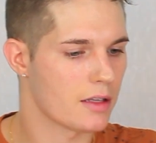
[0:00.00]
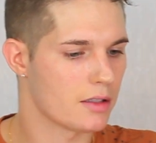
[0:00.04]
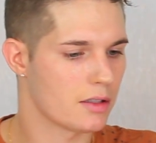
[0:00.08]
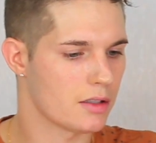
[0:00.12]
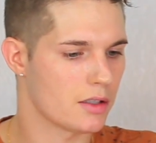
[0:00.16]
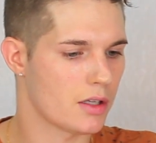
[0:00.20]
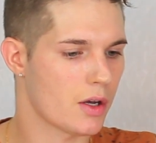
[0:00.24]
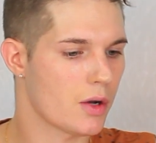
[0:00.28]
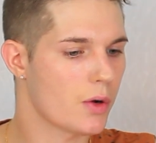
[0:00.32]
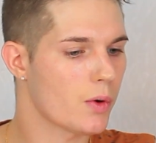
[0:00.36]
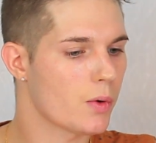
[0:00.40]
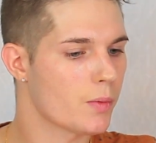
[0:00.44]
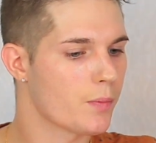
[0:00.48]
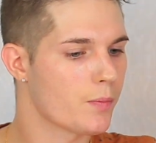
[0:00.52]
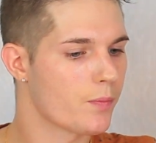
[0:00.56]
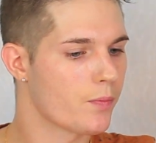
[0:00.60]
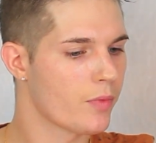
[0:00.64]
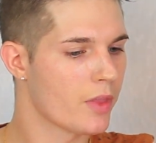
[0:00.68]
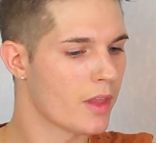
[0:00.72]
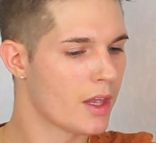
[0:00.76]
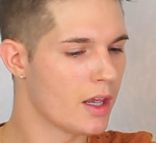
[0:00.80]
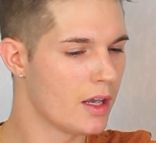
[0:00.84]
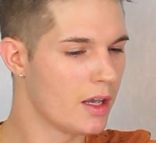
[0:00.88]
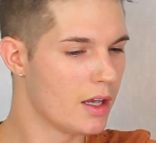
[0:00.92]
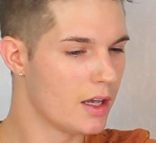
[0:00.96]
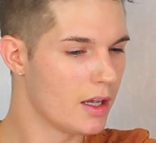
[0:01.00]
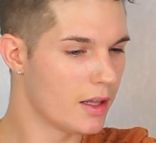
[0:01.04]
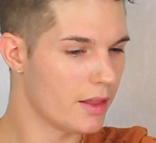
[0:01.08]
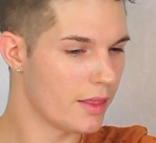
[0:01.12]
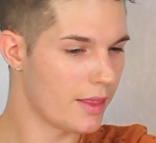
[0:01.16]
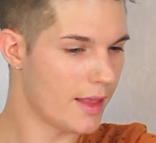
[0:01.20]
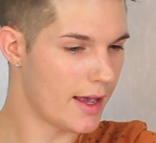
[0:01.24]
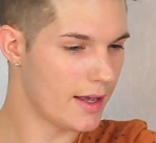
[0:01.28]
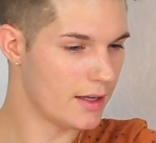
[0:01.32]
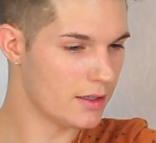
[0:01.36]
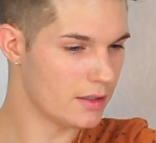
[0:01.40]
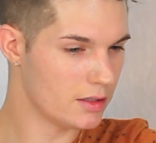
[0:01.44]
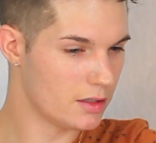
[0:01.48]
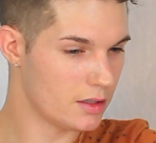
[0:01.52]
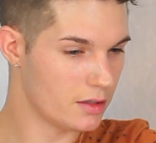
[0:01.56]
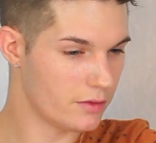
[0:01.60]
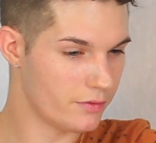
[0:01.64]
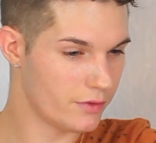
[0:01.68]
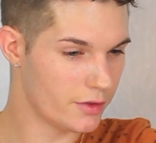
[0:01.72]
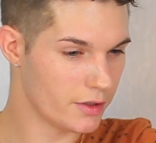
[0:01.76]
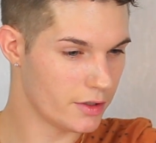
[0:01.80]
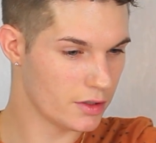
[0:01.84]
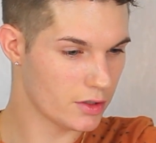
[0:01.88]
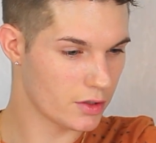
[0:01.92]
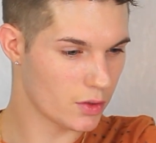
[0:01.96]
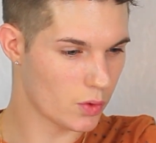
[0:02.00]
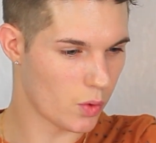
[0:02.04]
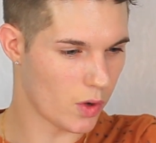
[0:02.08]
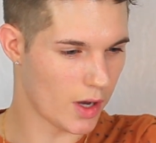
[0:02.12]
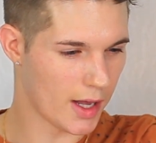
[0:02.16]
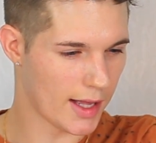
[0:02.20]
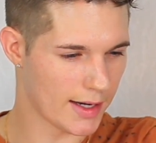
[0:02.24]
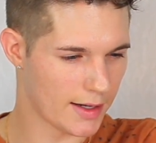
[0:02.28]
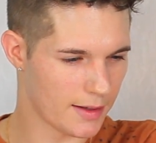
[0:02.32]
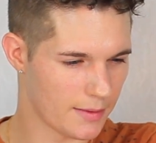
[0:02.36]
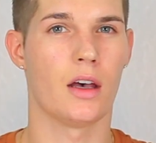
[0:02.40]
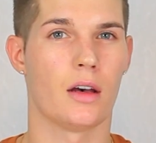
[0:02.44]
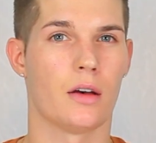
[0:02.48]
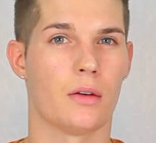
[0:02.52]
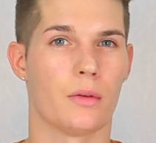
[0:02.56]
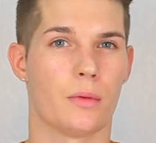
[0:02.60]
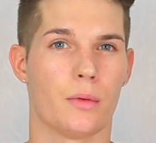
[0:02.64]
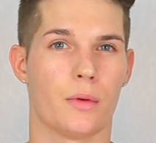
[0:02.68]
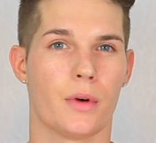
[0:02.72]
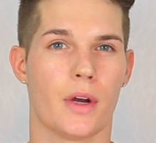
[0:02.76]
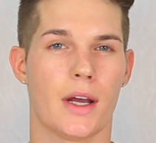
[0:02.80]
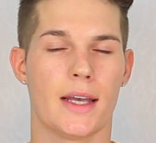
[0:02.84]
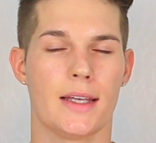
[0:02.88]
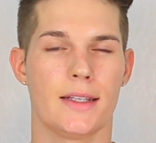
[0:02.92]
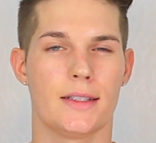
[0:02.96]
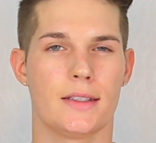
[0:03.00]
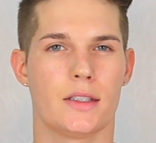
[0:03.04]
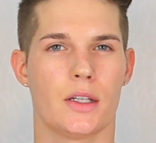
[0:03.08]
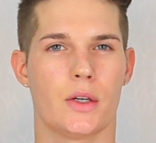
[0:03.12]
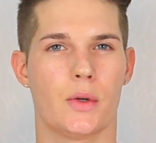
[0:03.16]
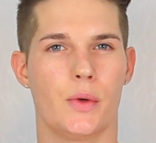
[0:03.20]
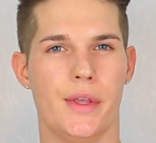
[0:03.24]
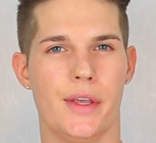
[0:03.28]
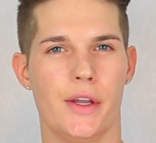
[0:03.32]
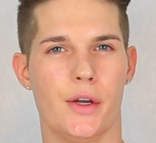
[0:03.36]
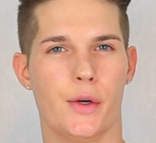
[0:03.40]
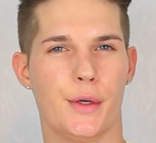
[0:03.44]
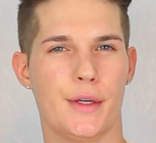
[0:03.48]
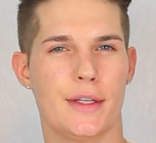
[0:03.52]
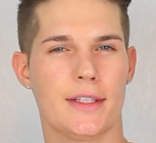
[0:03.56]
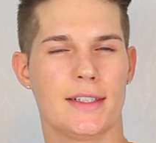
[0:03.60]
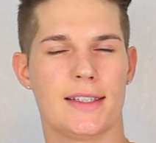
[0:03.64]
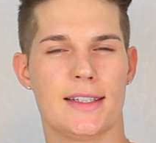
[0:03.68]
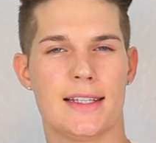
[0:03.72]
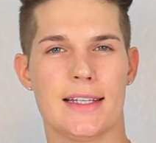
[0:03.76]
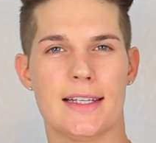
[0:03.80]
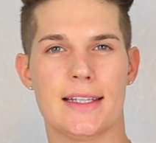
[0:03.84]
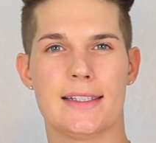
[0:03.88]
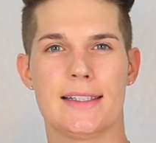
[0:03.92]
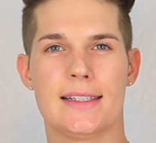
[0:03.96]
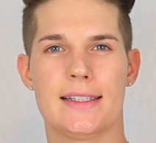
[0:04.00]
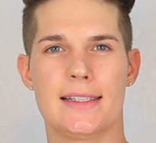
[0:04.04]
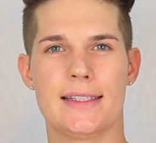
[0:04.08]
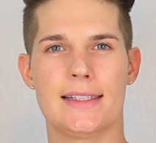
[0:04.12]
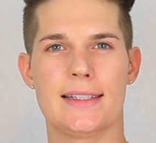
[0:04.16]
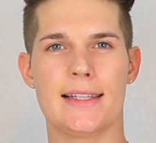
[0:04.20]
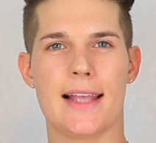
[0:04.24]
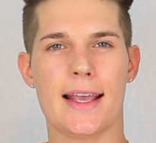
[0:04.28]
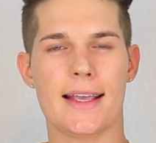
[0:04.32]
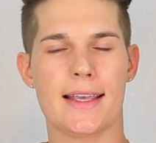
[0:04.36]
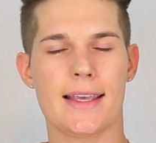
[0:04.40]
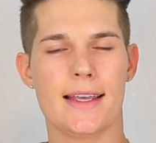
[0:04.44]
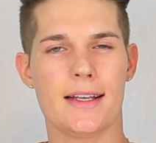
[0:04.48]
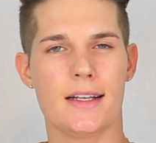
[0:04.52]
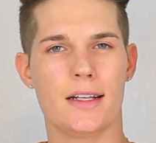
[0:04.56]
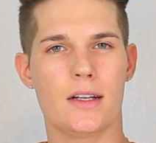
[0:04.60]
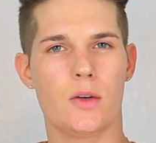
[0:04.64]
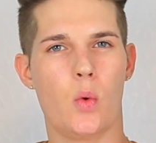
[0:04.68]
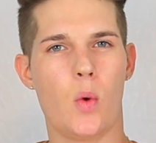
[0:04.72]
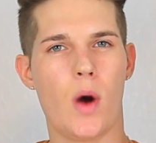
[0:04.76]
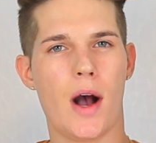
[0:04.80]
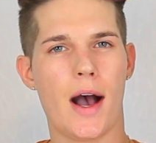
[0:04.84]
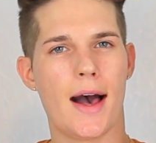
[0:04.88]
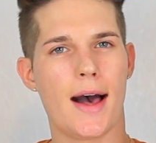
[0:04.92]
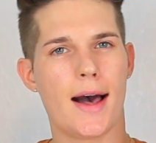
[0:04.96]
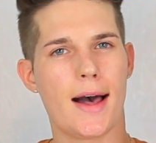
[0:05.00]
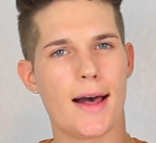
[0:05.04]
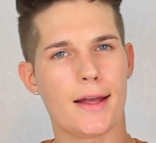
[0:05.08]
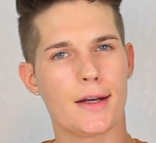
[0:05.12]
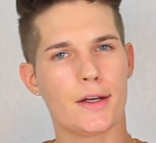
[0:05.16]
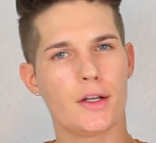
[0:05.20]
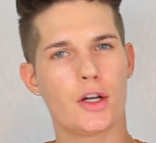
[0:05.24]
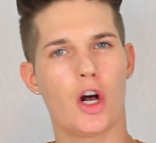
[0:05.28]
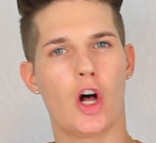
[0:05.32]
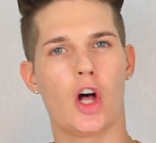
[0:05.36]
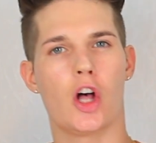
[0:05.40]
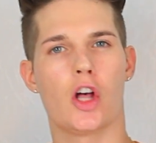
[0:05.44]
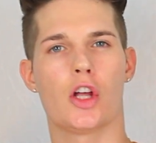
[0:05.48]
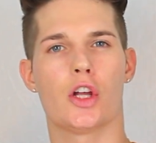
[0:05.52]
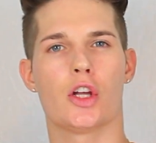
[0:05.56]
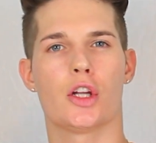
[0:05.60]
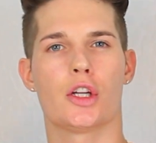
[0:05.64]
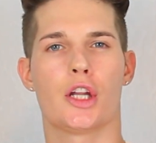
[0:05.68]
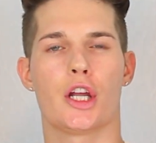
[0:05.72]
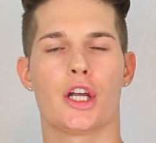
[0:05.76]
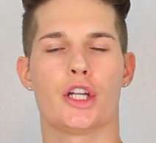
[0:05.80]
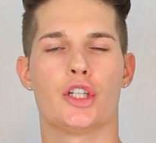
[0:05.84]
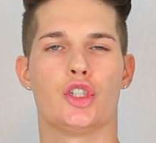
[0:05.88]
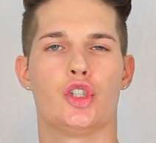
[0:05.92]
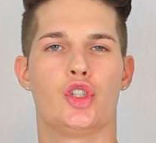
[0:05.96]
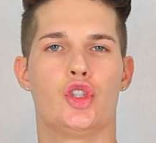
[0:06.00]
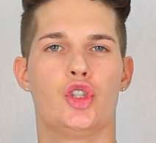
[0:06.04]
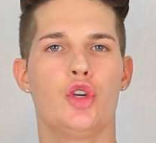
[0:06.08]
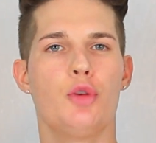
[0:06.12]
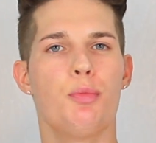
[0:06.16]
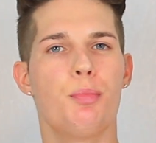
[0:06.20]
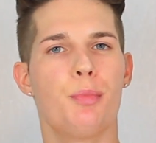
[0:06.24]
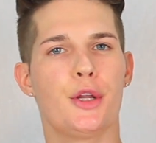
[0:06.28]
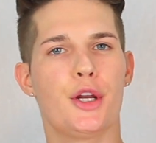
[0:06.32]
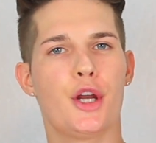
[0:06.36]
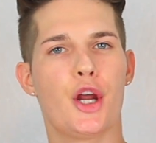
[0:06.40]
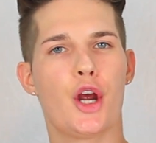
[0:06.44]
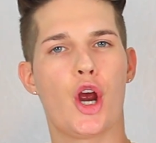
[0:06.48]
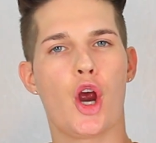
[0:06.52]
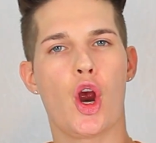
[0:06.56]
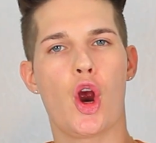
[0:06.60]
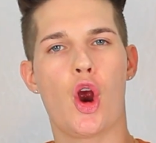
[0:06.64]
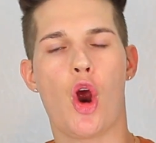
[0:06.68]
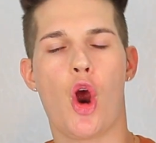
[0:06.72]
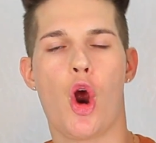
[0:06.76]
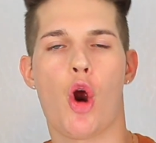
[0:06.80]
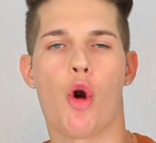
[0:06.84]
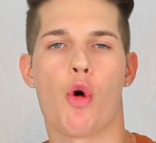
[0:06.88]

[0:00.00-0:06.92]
So that is the first quad. Alright, so here is the second quad called Jupiter